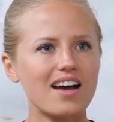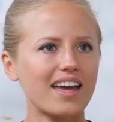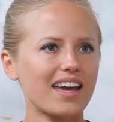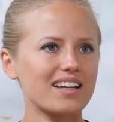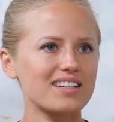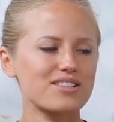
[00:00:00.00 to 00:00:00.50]

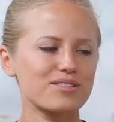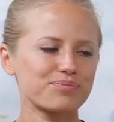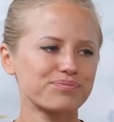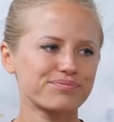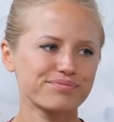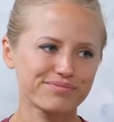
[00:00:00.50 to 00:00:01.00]
And
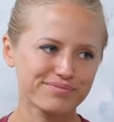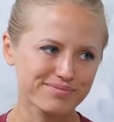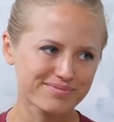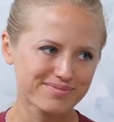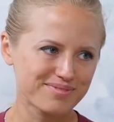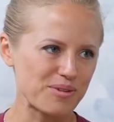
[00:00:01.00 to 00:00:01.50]

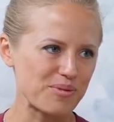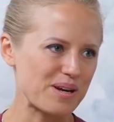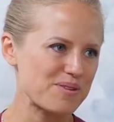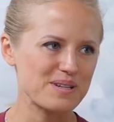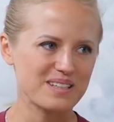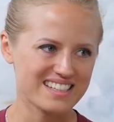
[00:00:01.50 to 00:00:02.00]

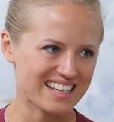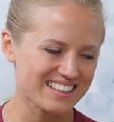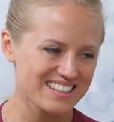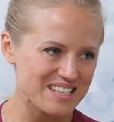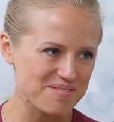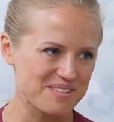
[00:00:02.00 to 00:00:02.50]
when we tell
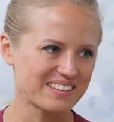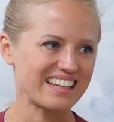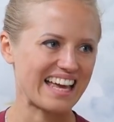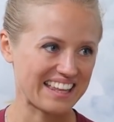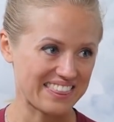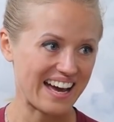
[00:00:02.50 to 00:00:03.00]
something
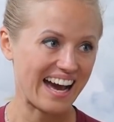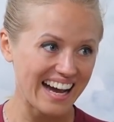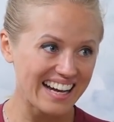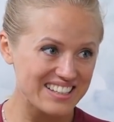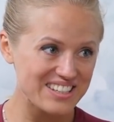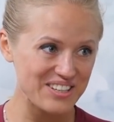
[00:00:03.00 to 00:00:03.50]
like
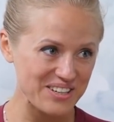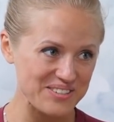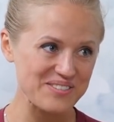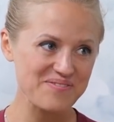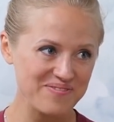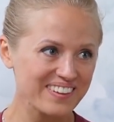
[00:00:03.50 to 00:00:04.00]
that,